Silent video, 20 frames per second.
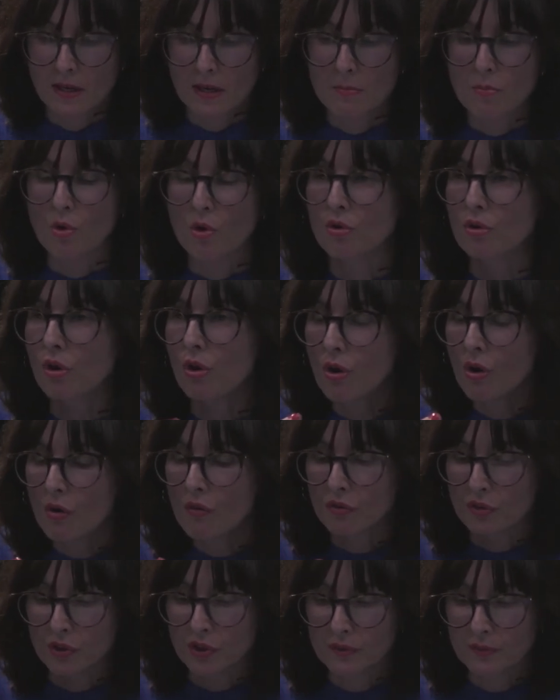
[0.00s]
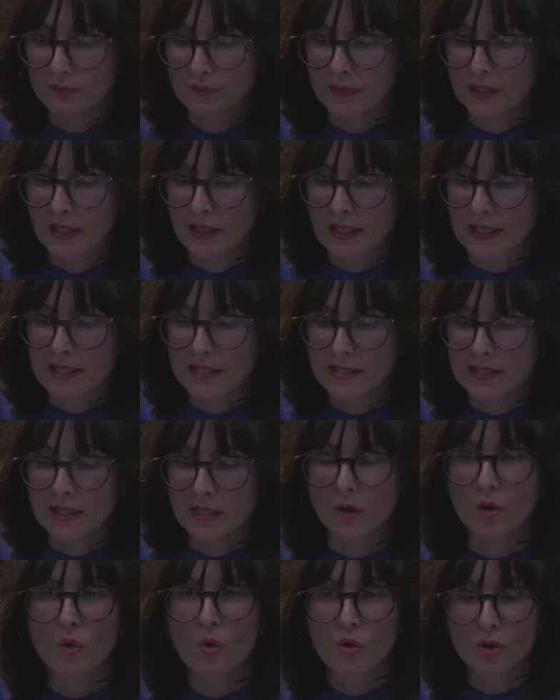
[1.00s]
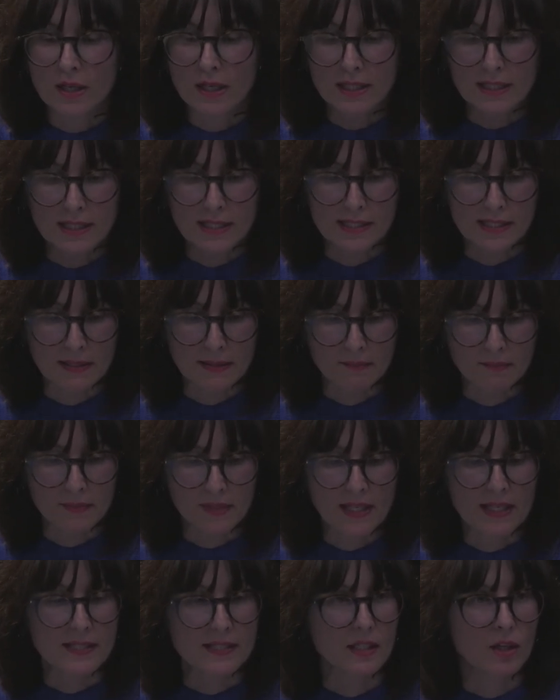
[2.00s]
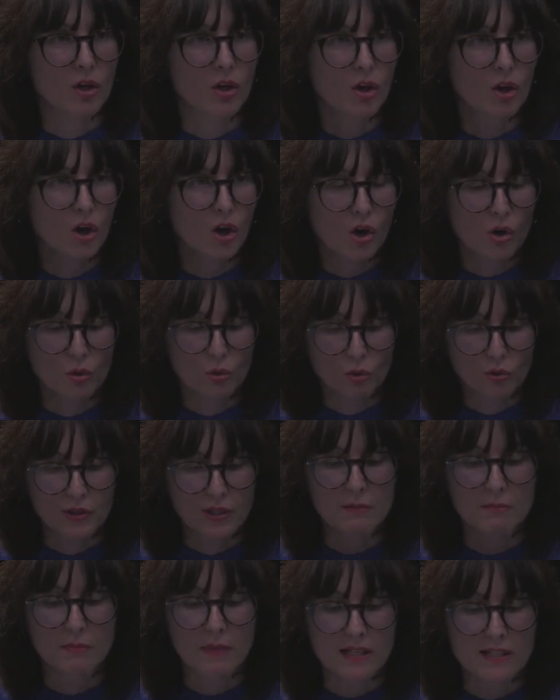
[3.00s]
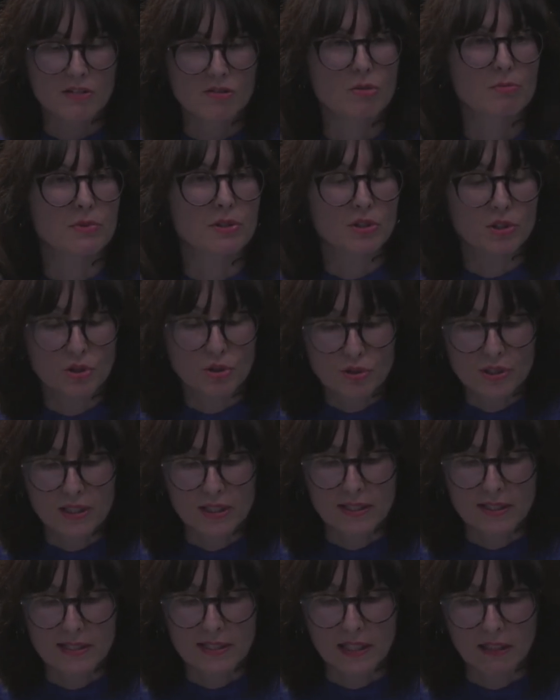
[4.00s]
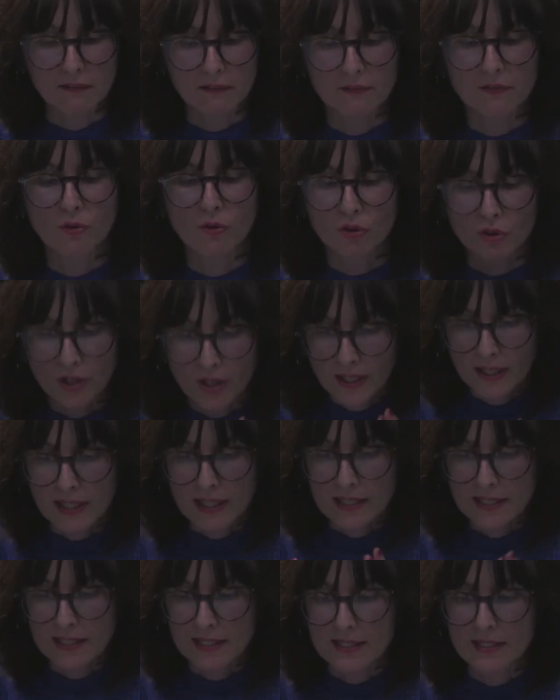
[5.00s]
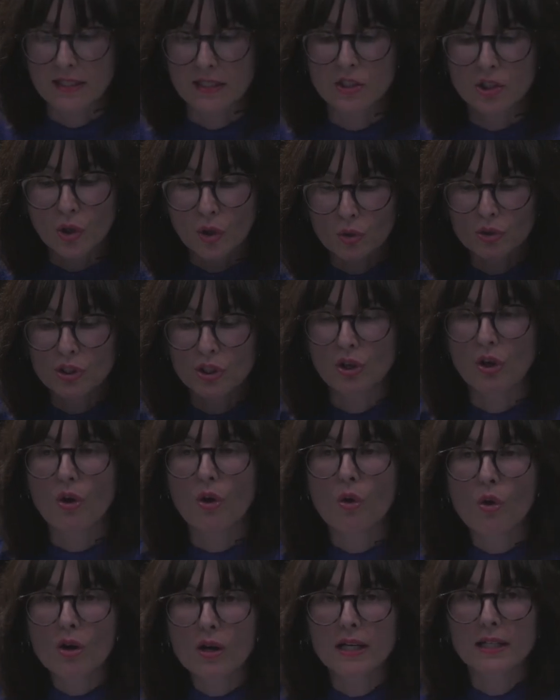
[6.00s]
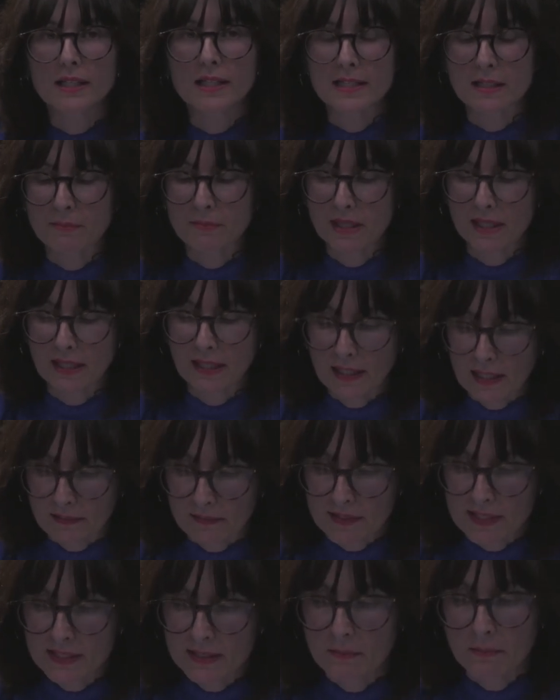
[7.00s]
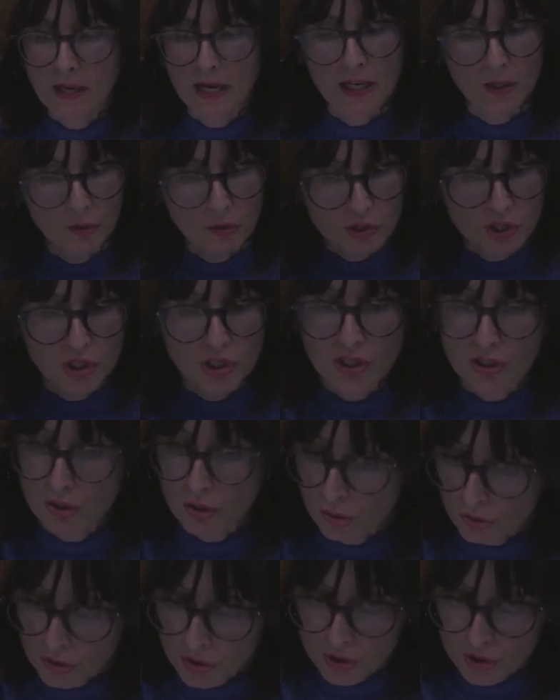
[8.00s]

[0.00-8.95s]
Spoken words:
Moreover, it's the organism as a whole that must reproduce itself, for it is the total organism that lives, biological or